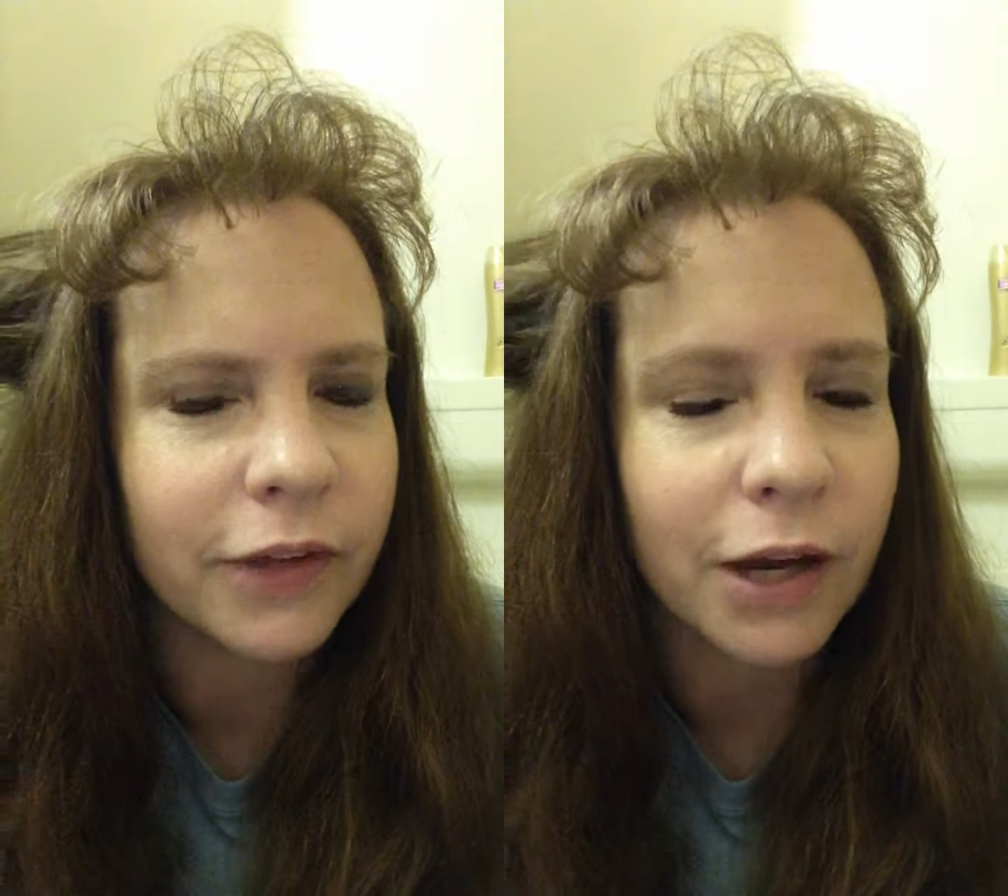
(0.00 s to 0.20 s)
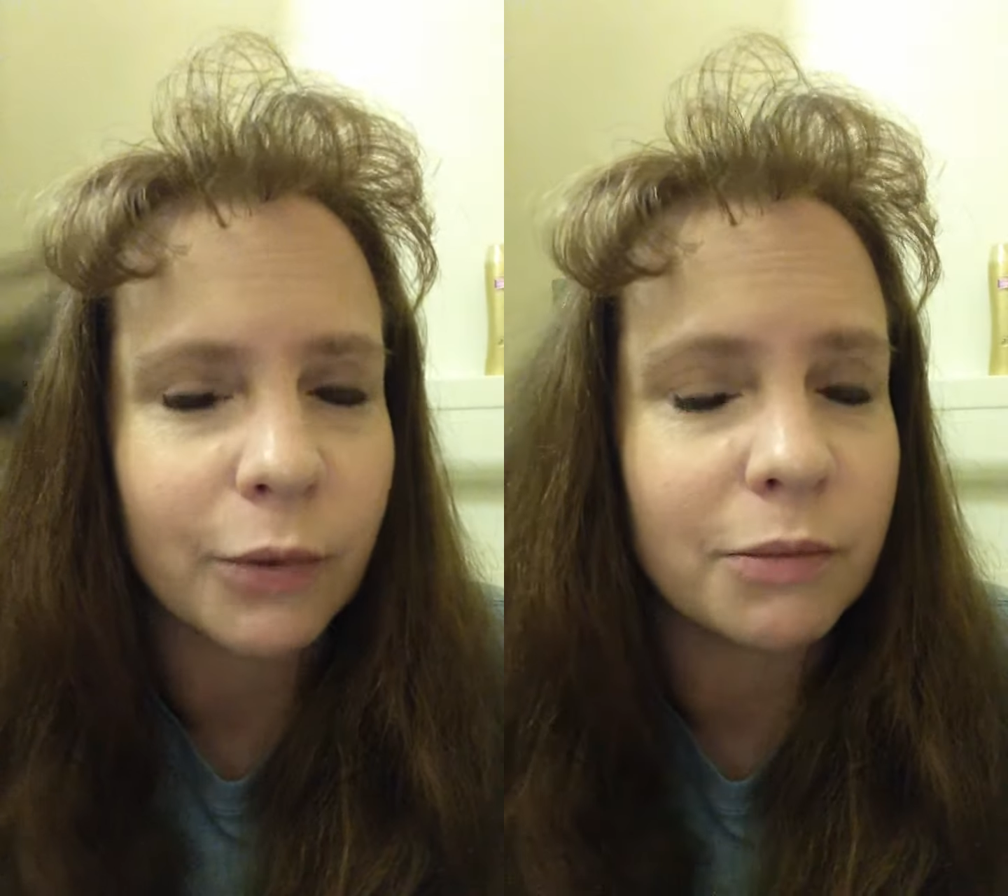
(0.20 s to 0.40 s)

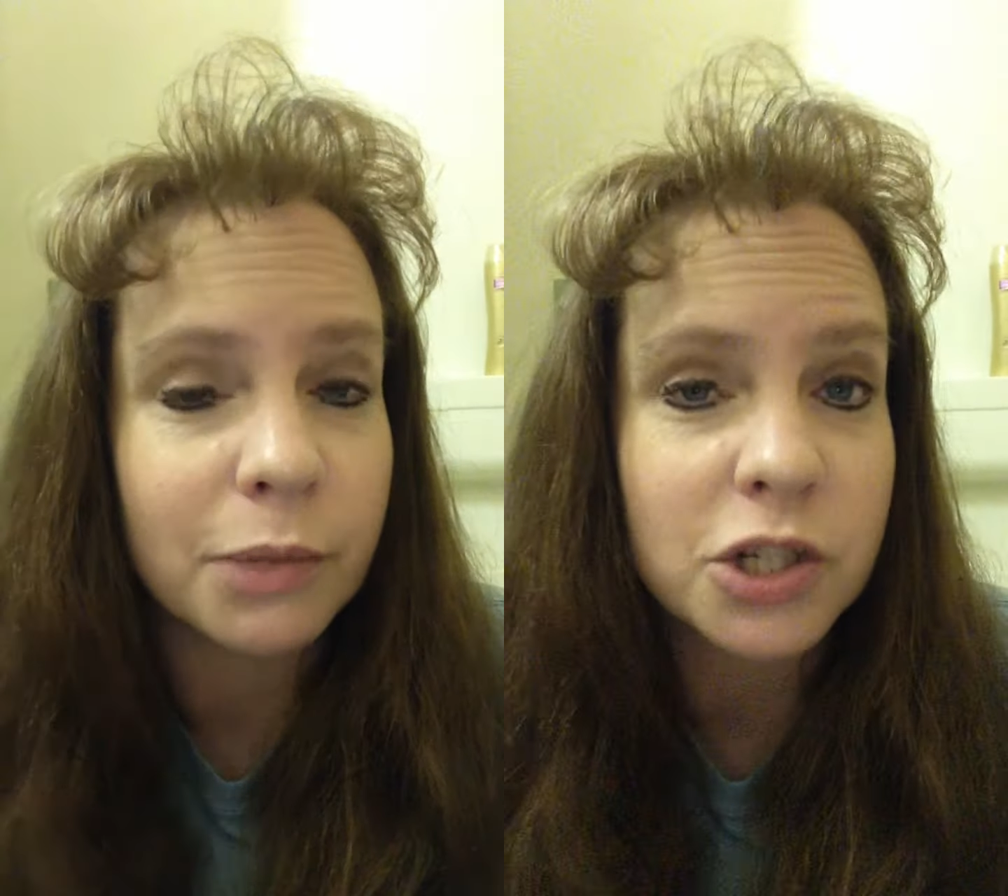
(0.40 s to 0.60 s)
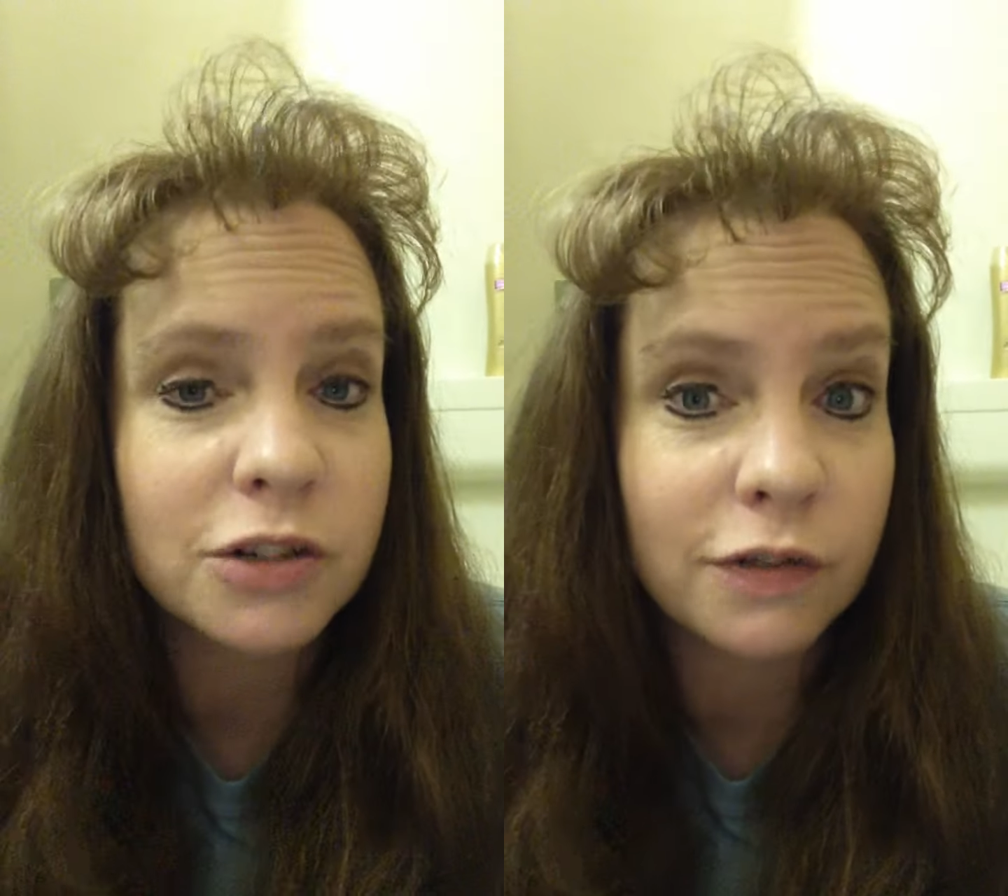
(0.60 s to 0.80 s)
I would have
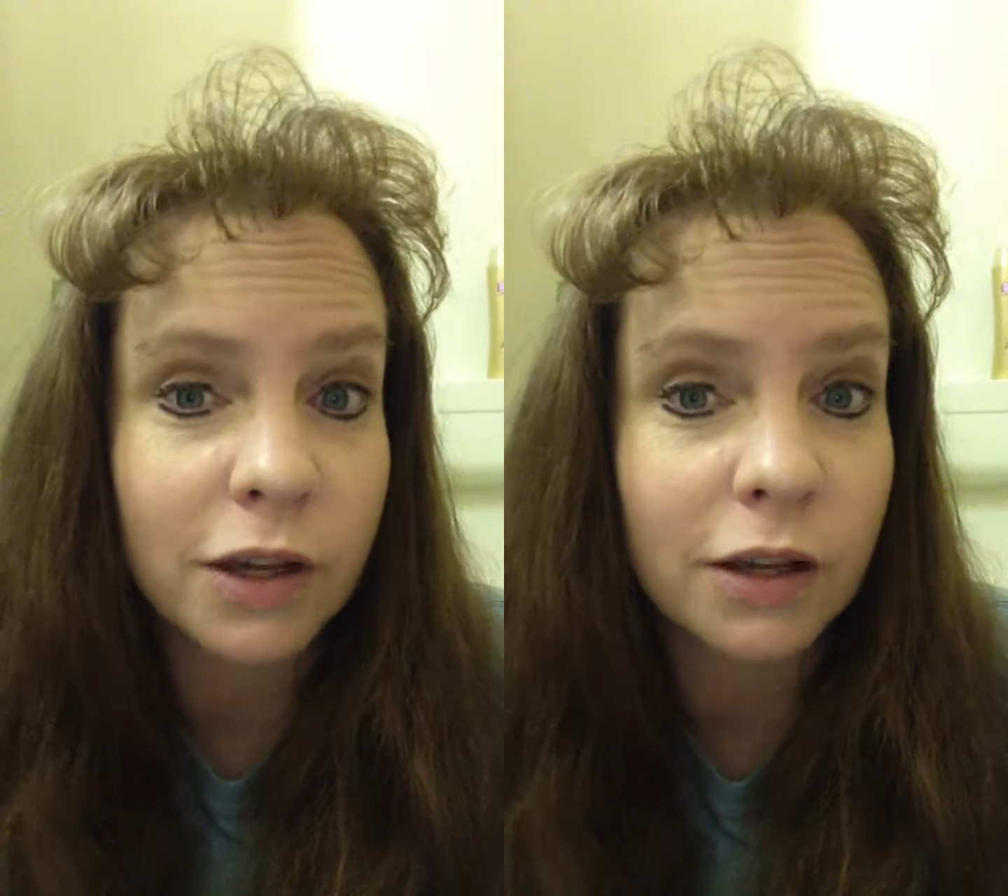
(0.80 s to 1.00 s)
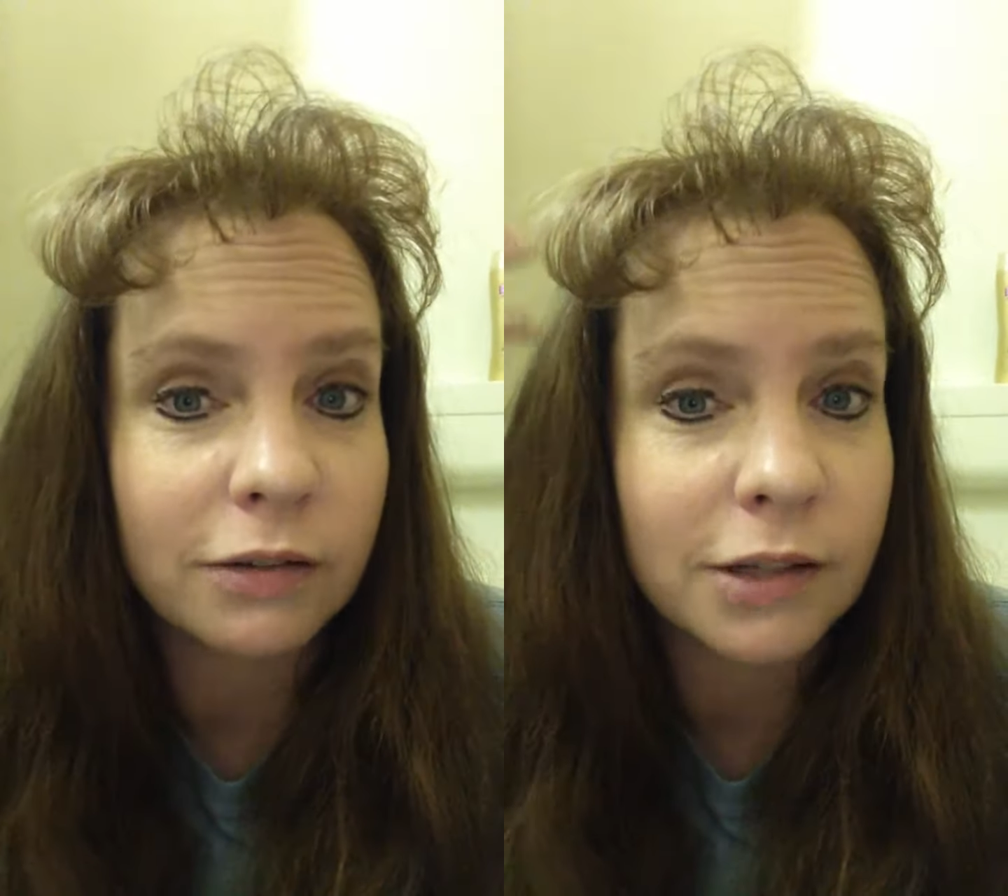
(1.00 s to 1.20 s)
pitched a
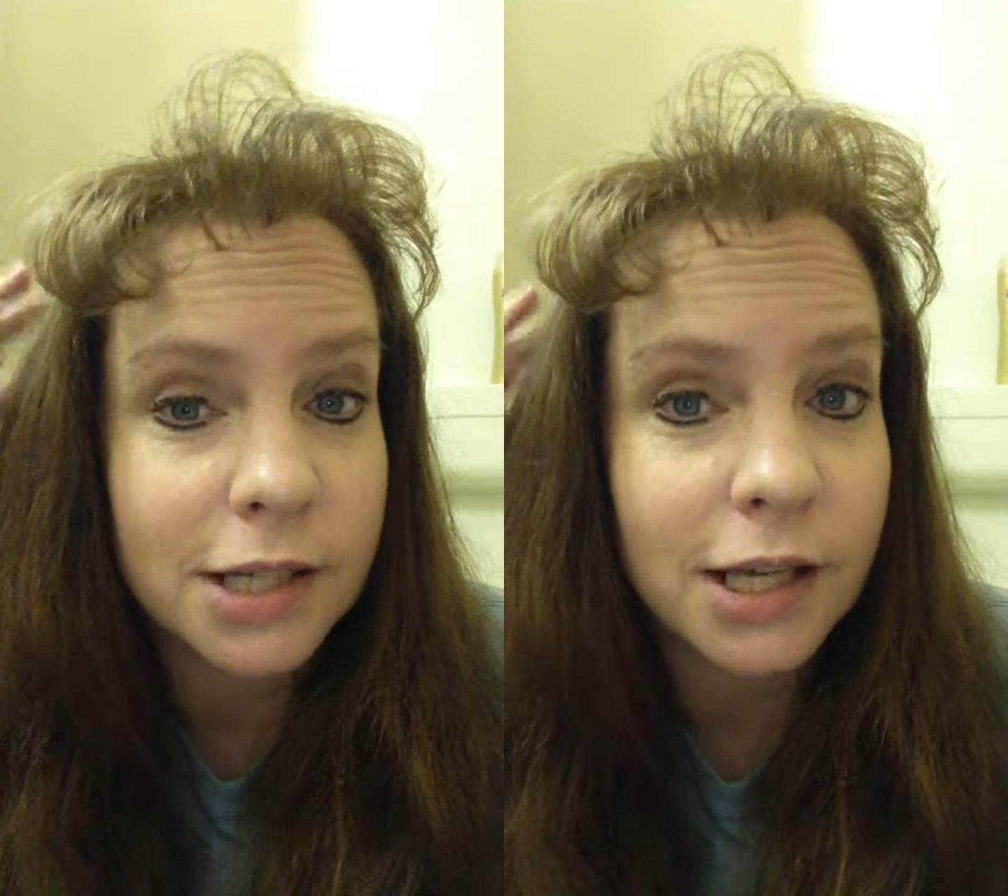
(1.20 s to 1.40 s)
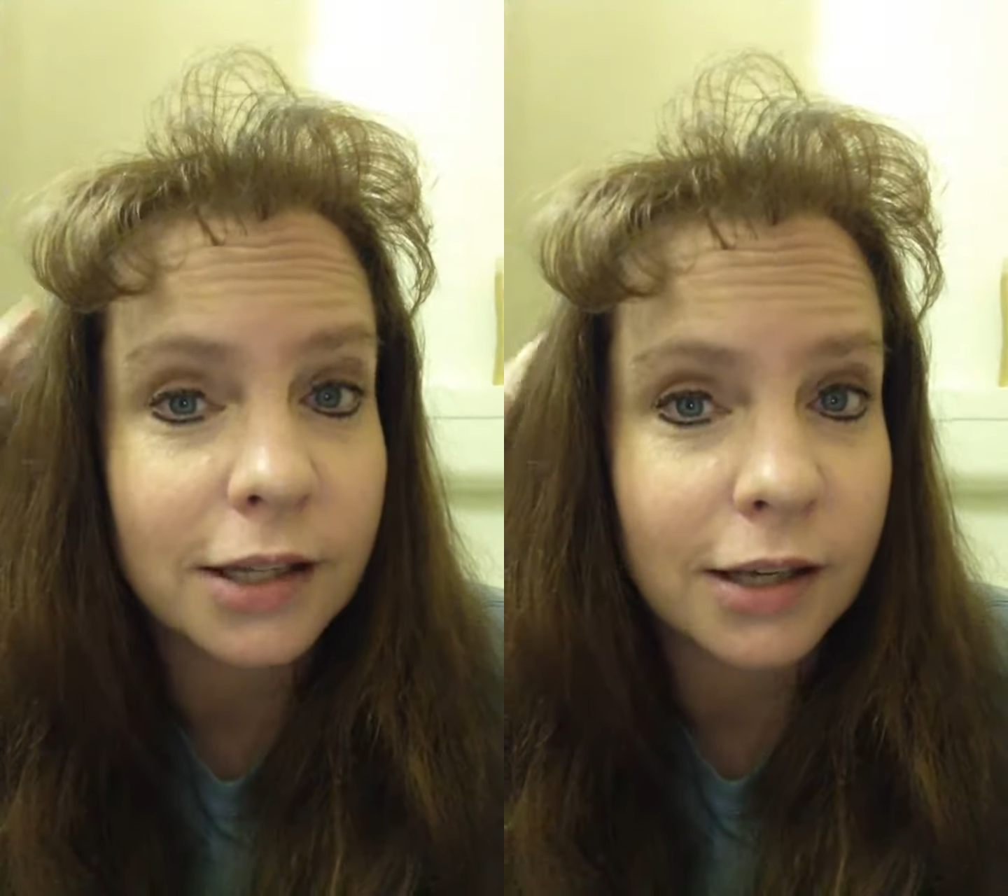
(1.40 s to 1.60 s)
fit and
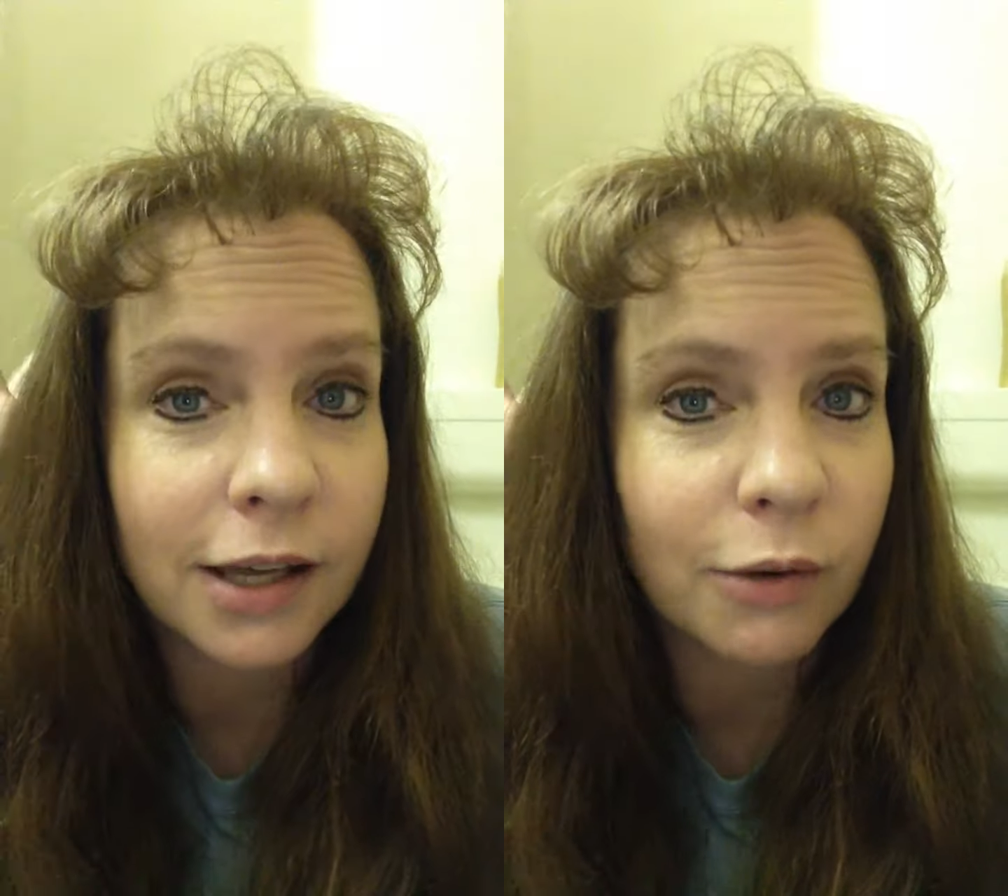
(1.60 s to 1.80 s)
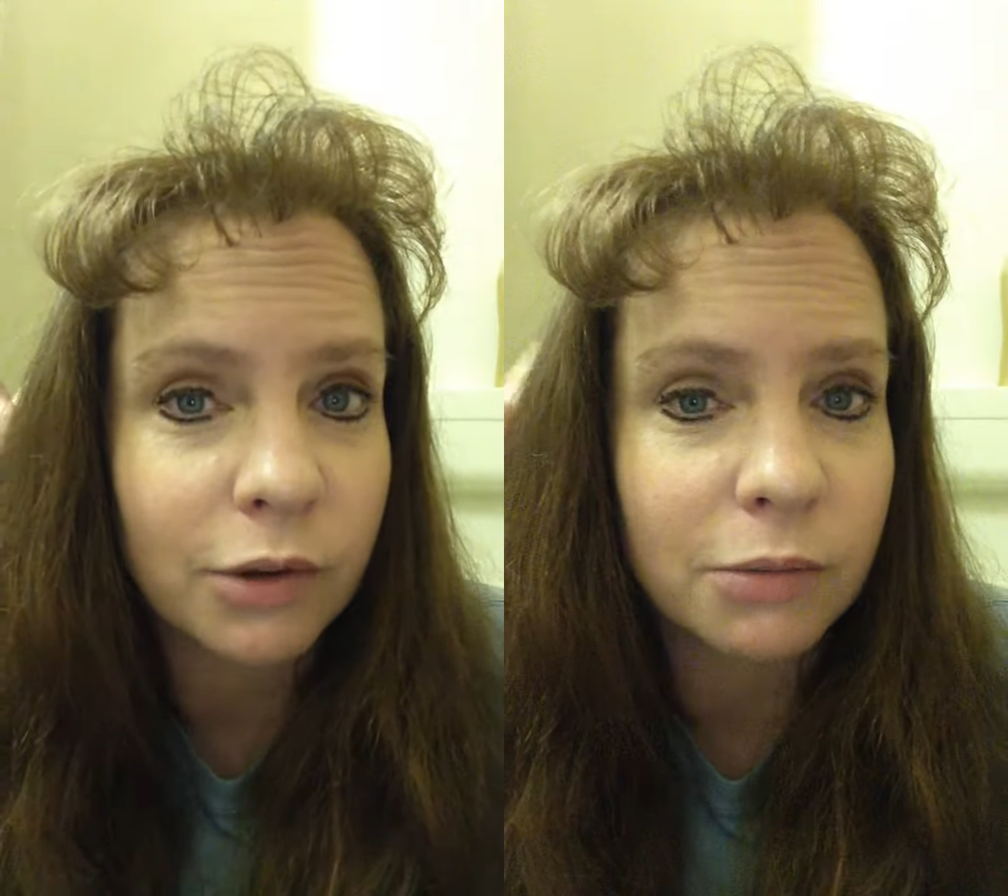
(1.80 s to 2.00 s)
taken that
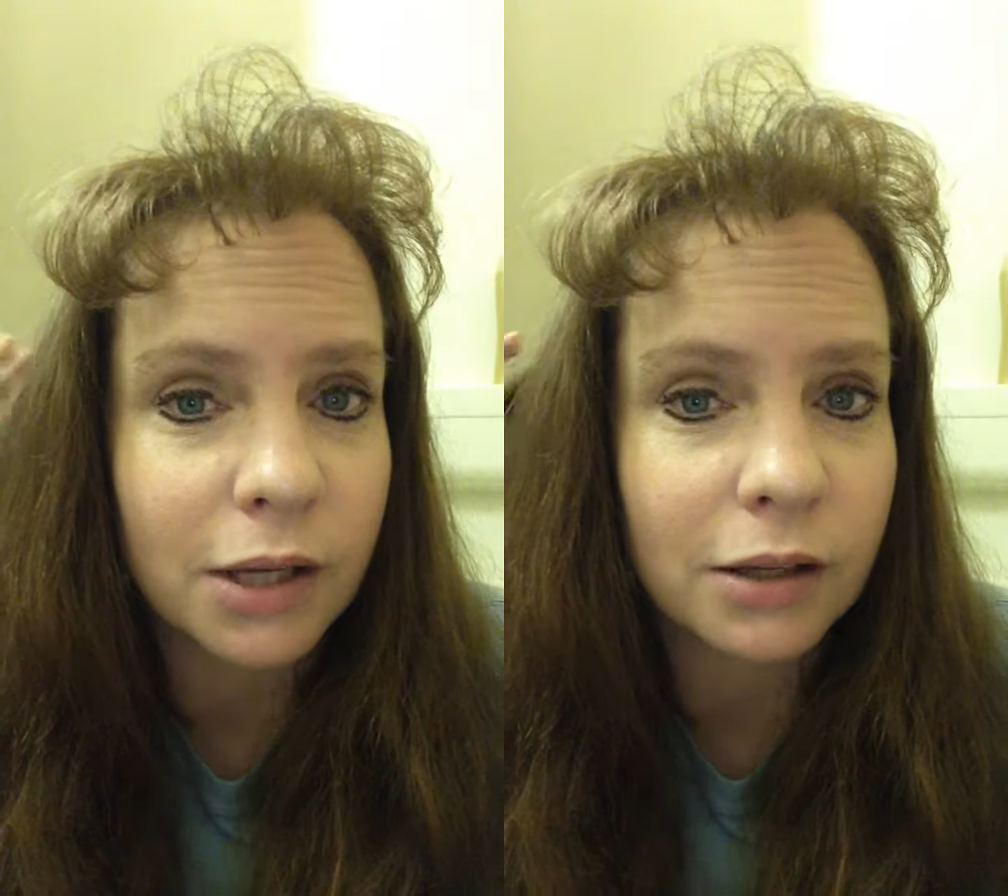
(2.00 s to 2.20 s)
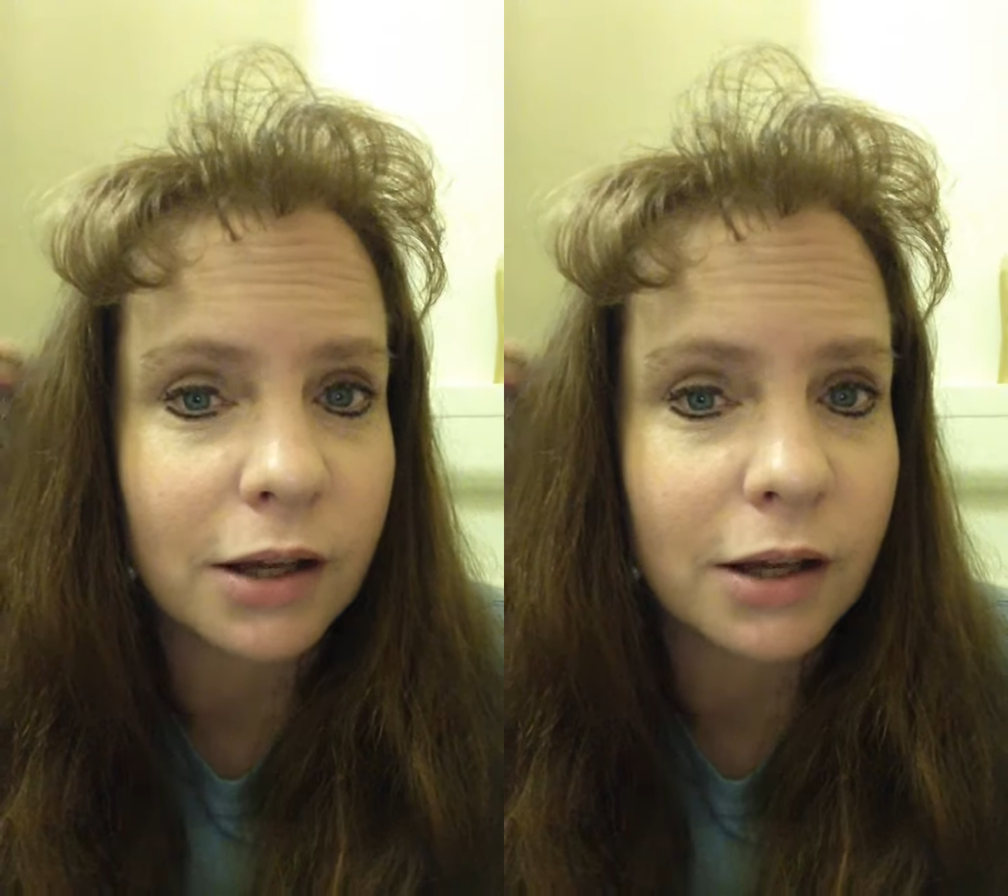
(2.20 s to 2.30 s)
cat with me.